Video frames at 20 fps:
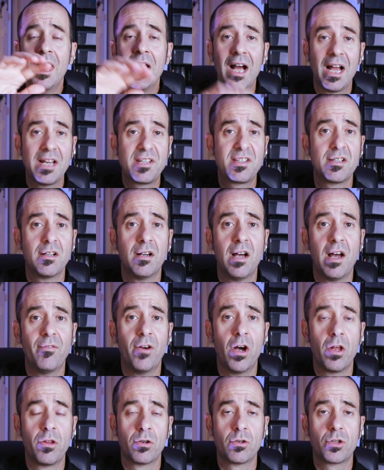I still have
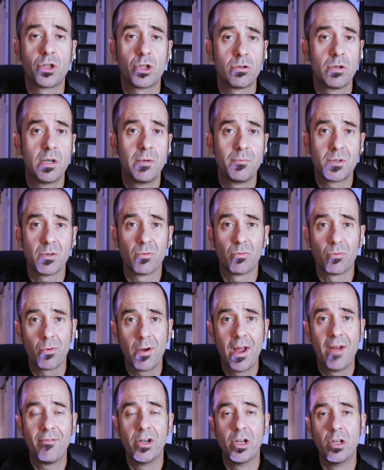other streams of
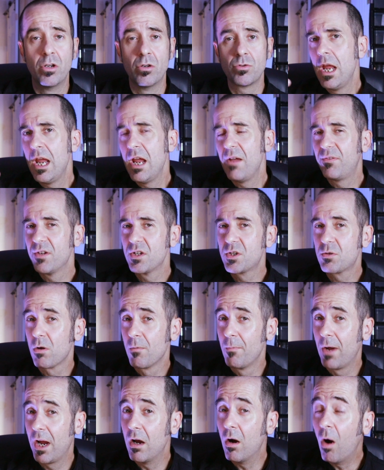revenue. If this were
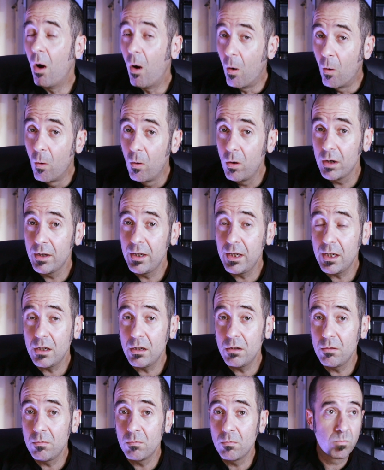my
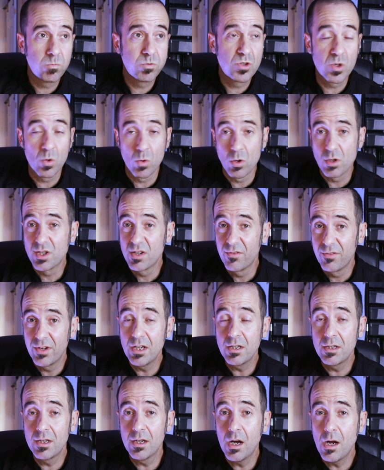only source of
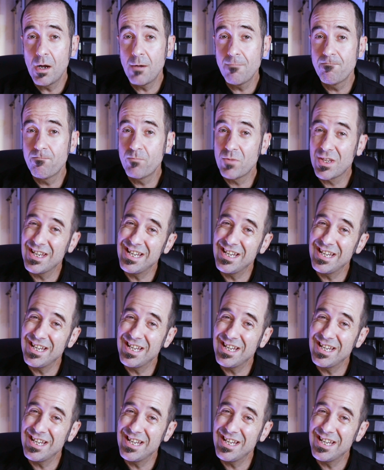income,